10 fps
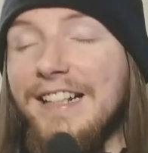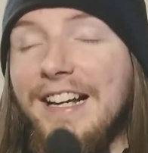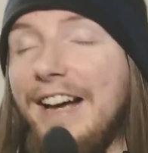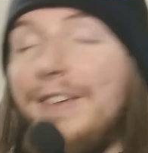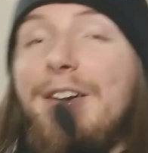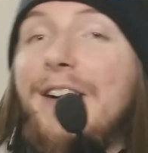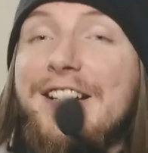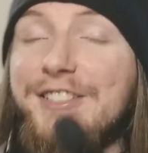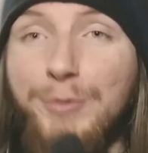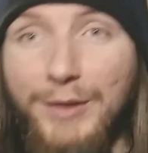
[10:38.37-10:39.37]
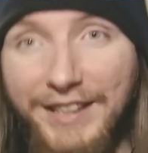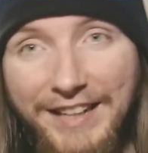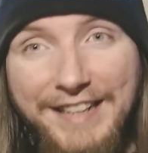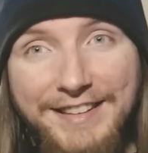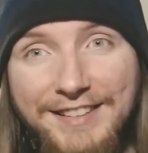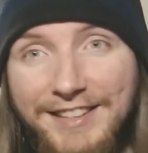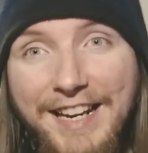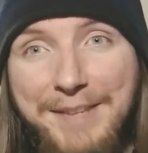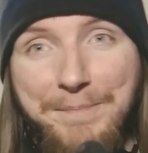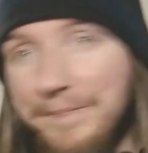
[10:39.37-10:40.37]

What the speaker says: I don't know. I just really like this game.